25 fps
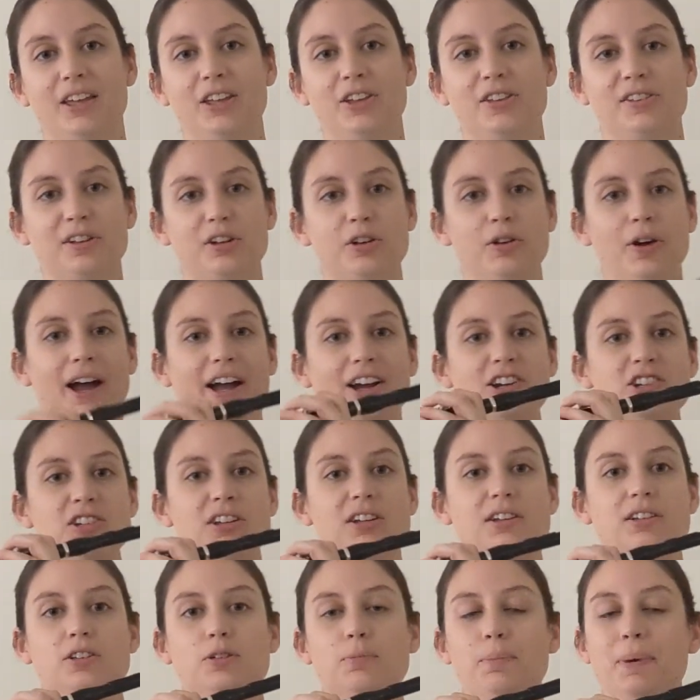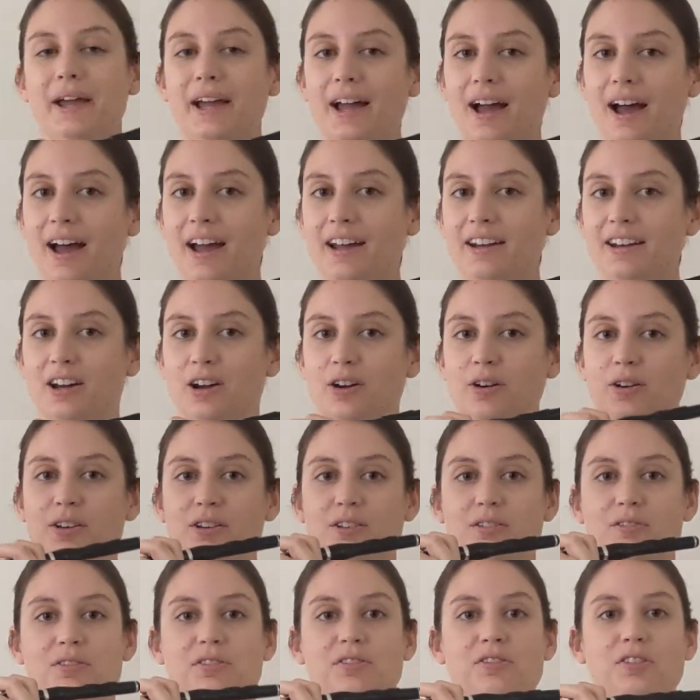so you pick a high
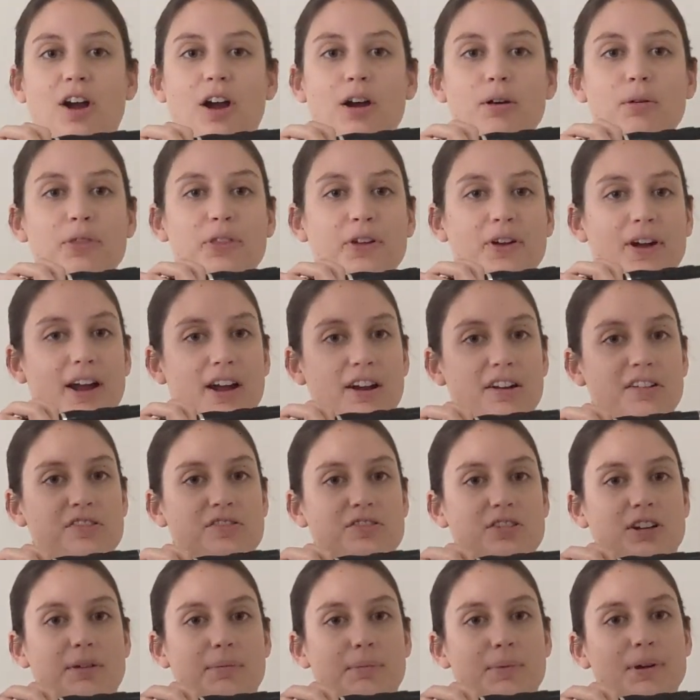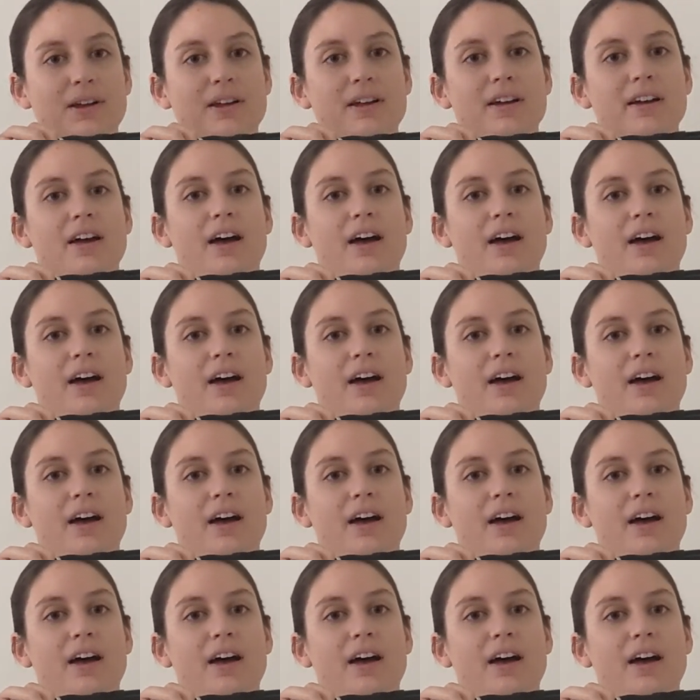note, you start with your airstream